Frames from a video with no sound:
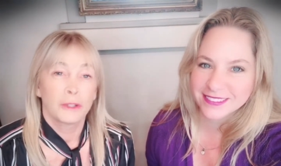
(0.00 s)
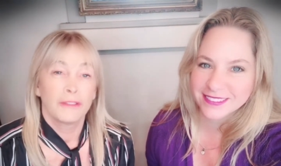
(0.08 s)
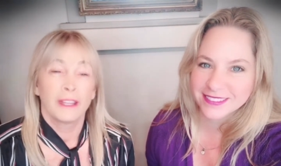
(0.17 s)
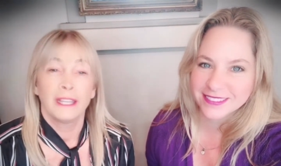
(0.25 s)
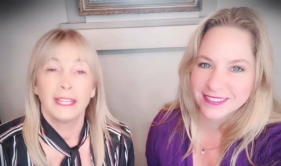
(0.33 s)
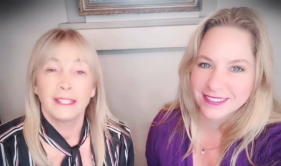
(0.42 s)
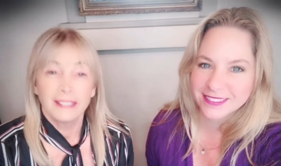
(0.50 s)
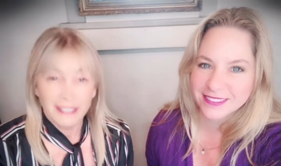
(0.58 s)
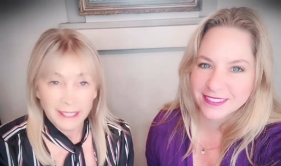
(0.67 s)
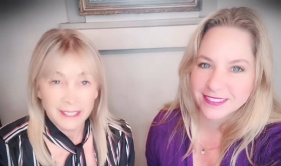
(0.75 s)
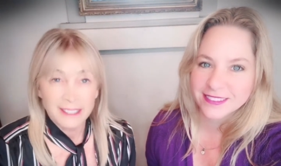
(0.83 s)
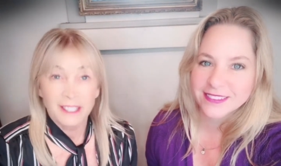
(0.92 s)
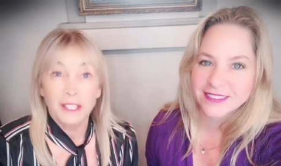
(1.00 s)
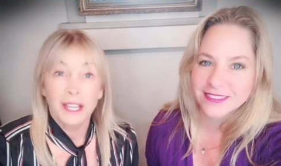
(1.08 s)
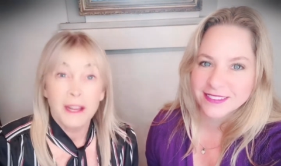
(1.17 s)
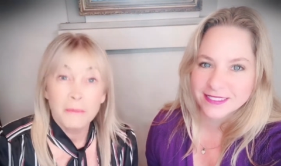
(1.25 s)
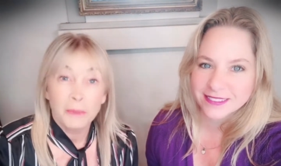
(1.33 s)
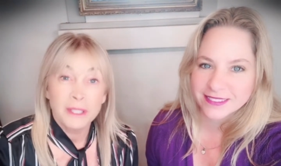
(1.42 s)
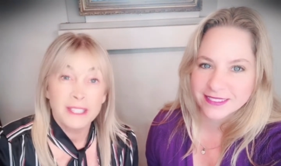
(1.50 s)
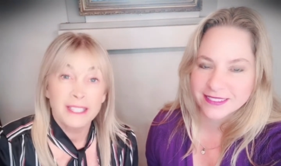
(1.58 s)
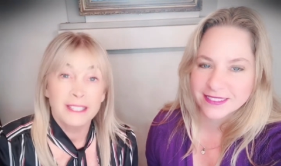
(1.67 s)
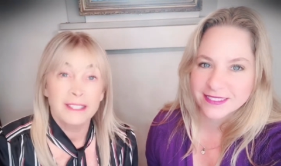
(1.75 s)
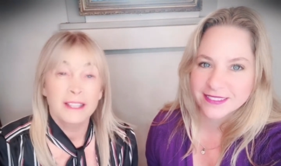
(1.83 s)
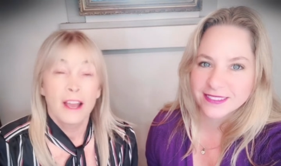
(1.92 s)
Speaker 1: of any liens and
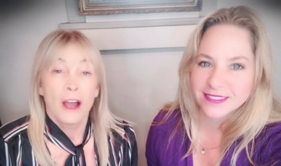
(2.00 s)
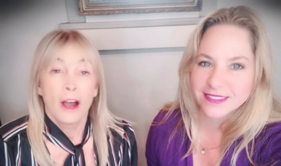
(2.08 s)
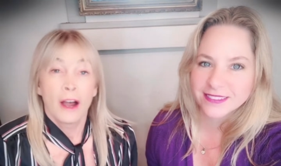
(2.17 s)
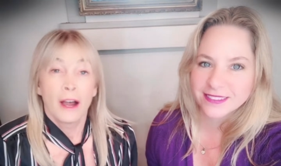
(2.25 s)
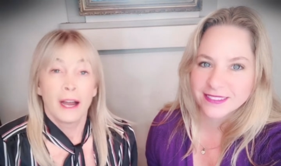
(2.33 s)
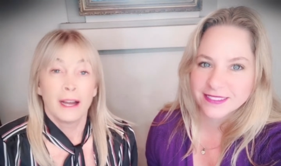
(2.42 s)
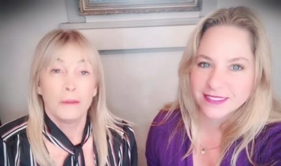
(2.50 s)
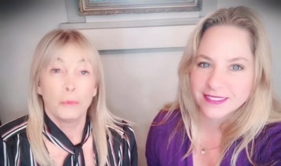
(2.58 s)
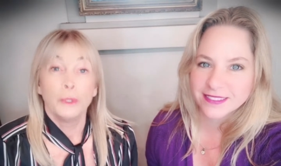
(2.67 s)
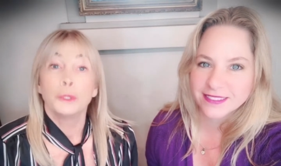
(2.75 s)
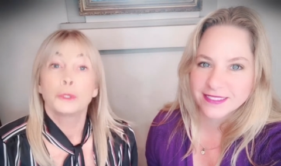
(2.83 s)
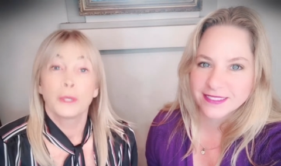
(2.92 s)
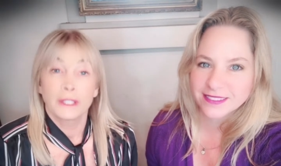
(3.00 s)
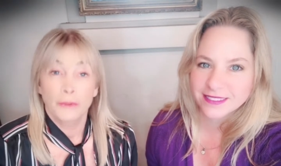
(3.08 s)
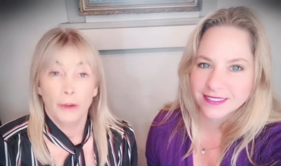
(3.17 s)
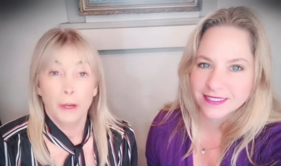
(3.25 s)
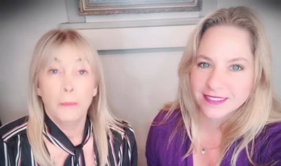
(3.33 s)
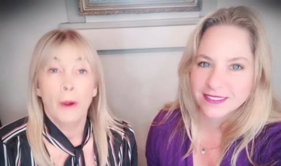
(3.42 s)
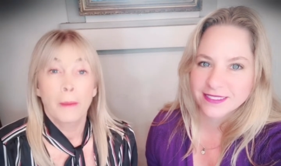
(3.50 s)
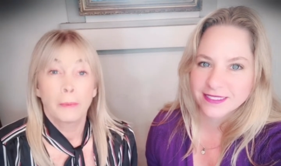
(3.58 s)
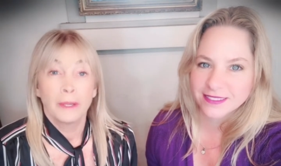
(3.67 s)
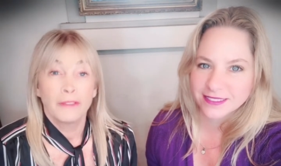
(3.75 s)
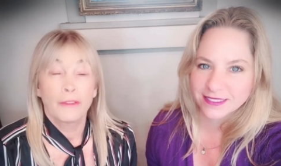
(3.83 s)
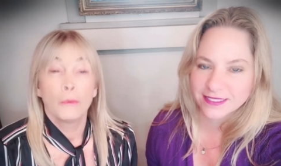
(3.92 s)
encumbrances um, when you're transferring a
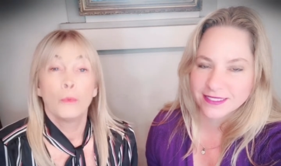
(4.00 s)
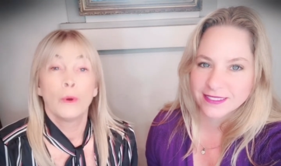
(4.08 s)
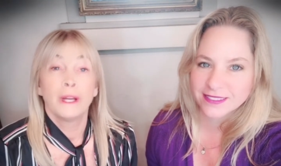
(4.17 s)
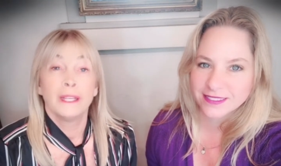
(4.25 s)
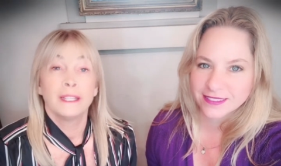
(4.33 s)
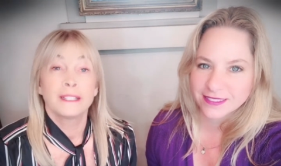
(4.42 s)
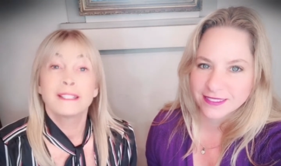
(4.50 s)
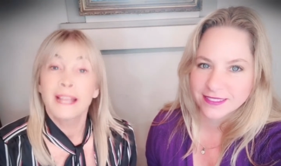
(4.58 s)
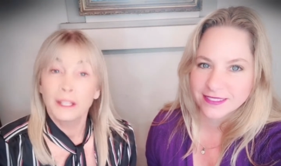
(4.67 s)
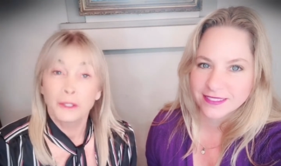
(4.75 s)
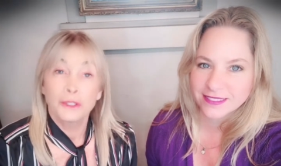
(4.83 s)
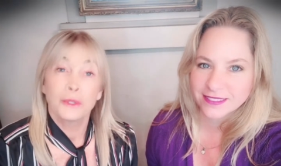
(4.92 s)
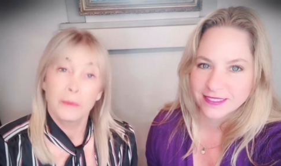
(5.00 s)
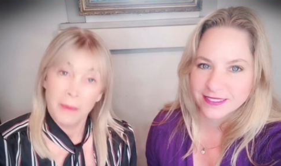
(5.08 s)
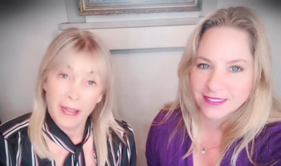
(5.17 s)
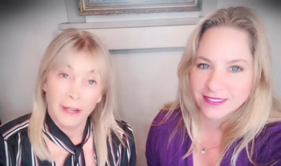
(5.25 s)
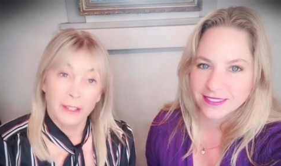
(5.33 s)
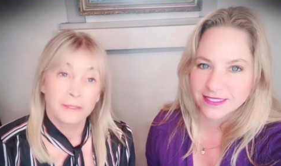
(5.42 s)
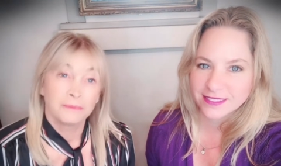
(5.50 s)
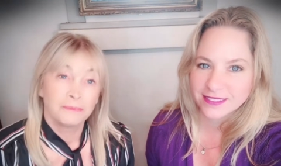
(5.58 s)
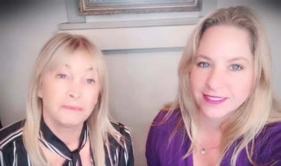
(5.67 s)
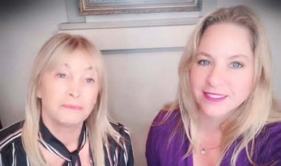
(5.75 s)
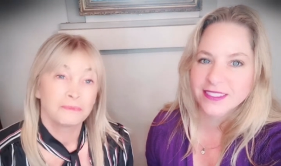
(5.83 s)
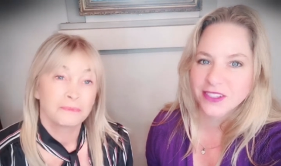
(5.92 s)
property from one seller to a buyer.
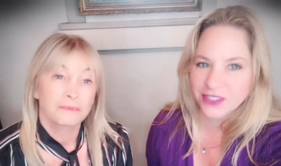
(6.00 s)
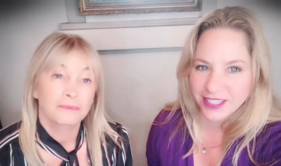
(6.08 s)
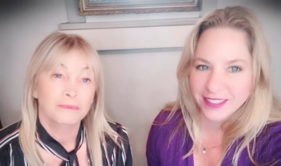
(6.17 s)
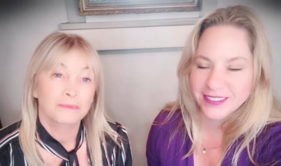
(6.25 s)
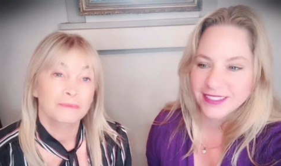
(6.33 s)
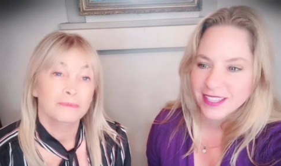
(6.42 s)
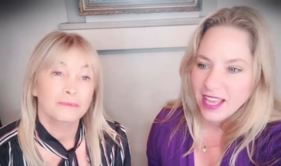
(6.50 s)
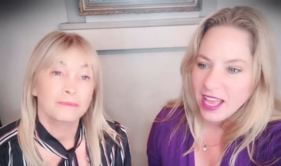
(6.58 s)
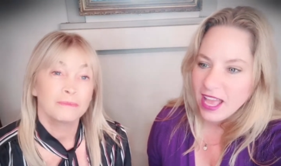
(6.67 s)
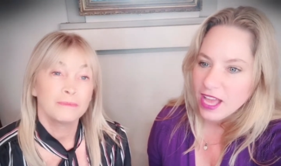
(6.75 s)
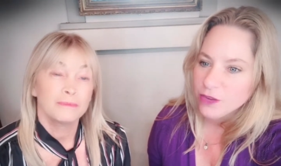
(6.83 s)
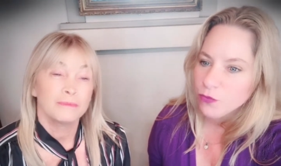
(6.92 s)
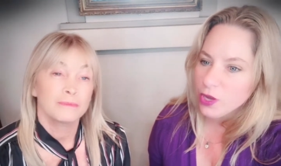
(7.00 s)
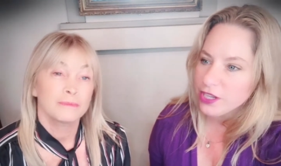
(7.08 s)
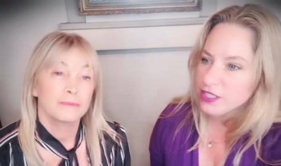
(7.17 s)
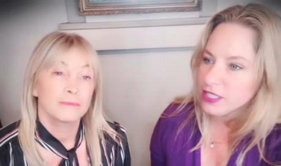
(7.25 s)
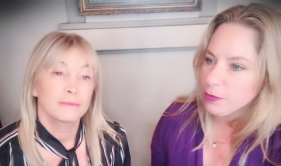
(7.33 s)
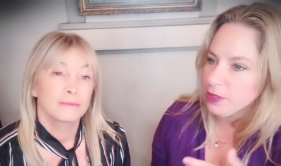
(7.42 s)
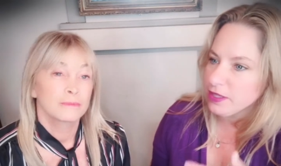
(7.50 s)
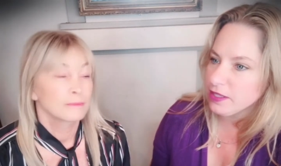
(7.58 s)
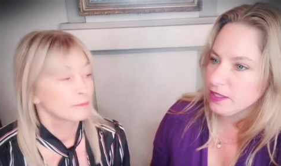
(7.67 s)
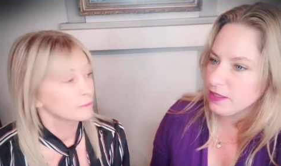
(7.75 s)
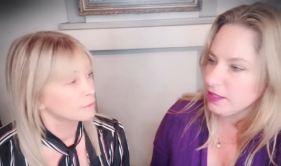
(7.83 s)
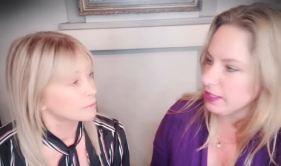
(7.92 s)
Speaker 2: Okay. What are some of
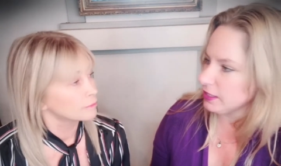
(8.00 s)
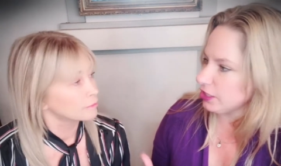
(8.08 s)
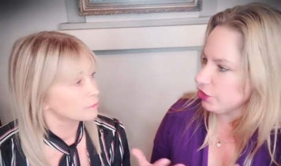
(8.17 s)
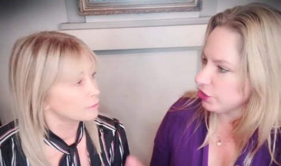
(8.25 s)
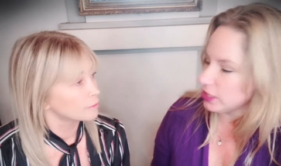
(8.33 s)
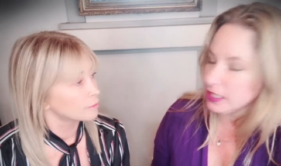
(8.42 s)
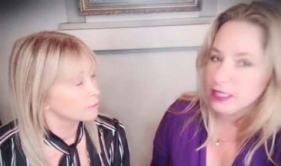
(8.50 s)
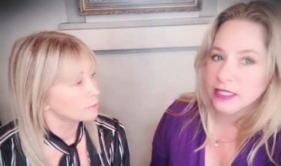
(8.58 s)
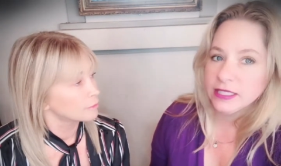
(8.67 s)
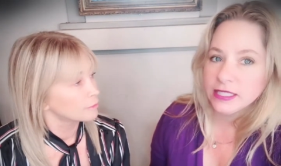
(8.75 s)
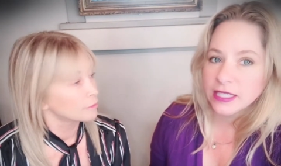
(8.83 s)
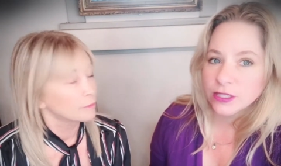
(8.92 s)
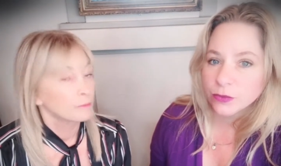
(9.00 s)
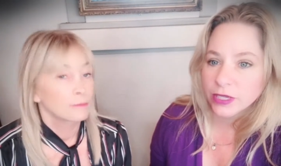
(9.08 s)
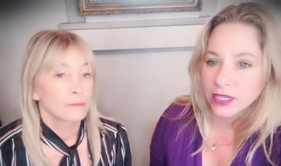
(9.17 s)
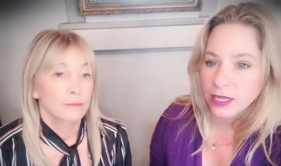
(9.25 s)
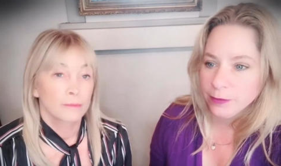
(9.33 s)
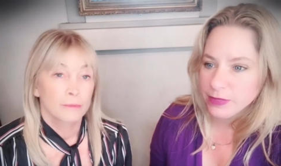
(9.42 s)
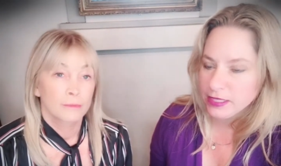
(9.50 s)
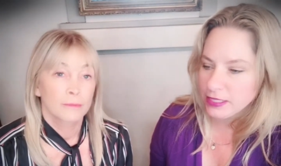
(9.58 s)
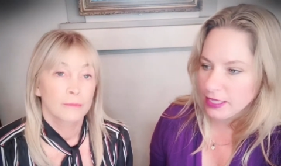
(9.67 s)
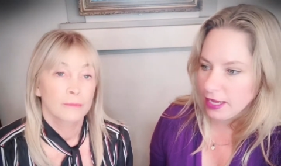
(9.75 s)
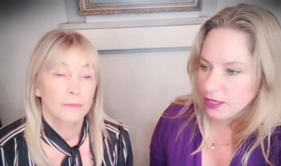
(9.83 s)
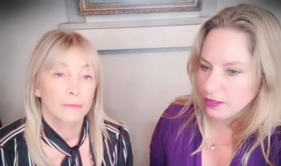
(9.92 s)
the things that you're seeing these days when it comes to
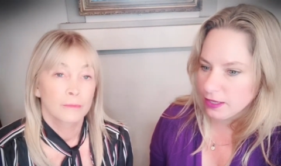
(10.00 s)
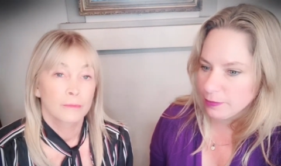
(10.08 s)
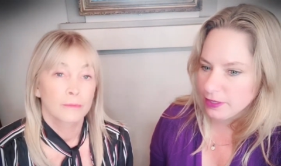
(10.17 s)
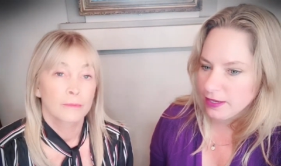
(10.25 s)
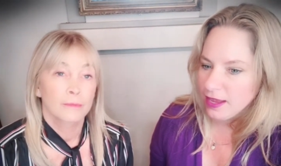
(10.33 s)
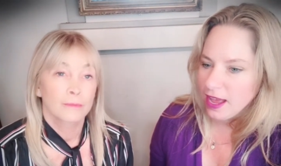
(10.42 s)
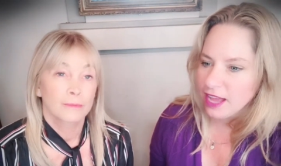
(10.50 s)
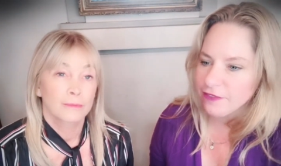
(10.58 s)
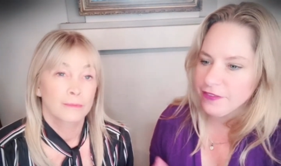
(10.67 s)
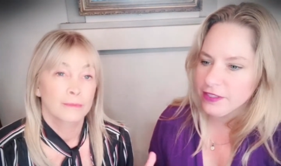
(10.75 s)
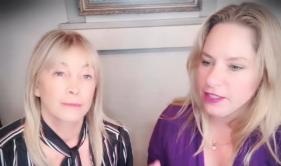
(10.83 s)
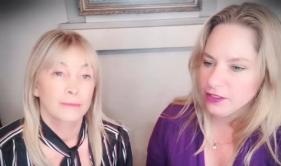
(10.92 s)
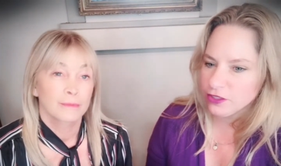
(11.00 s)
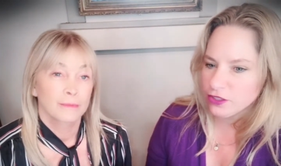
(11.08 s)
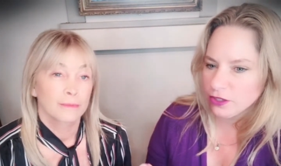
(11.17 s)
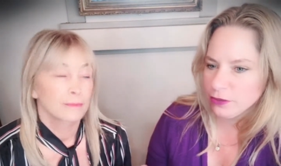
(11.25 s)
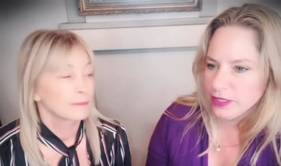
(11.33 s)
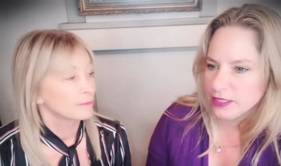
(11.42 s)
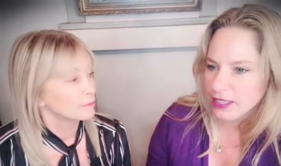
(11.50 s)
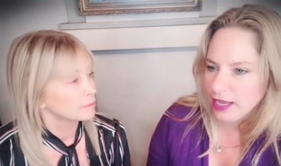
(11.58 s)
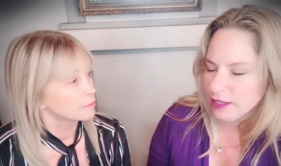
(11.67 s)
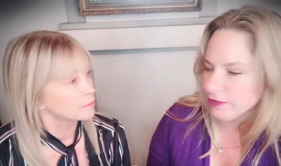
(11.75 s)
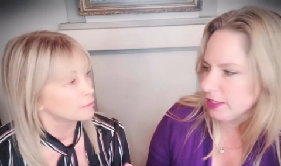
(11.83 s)
title? I mean, I feel like there's always kind of